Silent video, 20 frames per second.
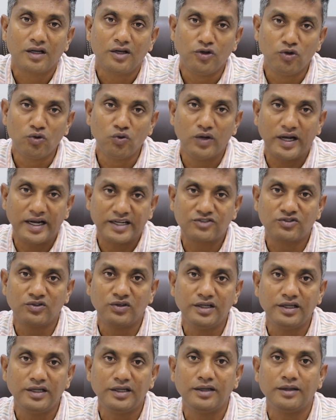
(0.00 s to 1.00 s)
You
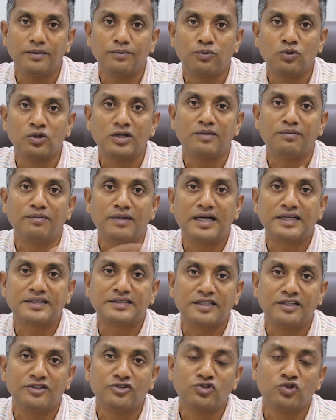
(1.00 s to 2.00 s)
actually put a
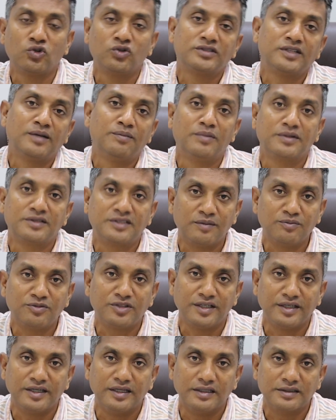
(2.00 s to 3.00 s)
mask and show
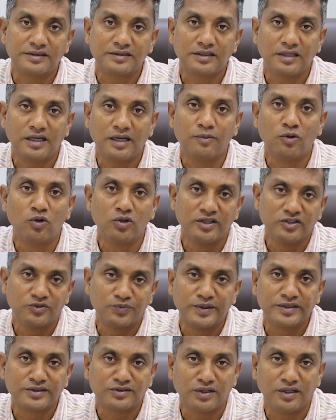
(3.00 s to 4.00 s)
something else about his
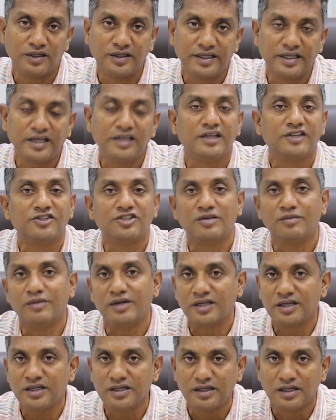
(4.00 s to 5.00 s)
personality and decision
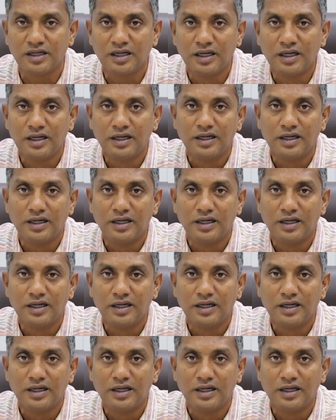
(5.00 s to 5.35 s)
making,